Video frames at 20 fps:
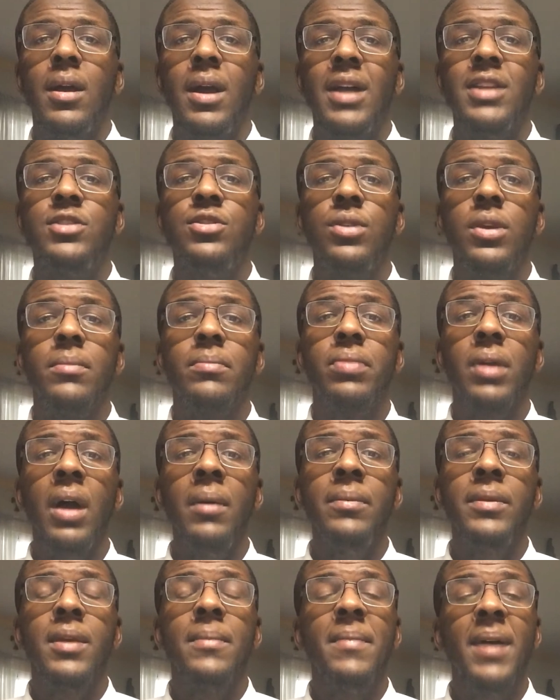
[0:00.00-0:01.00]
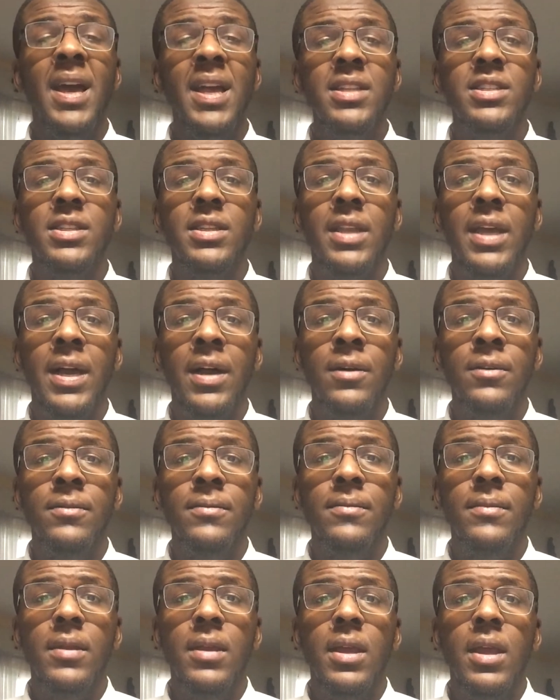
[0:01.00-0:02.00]
As you can probably imagine now,
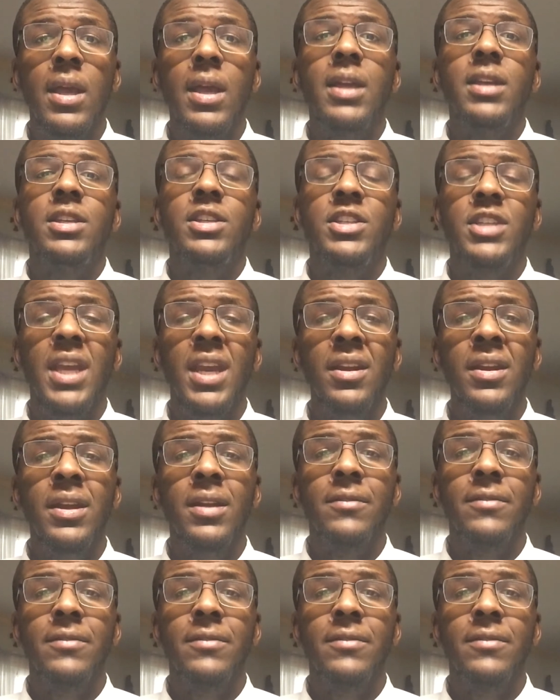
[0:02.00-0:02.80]
sharing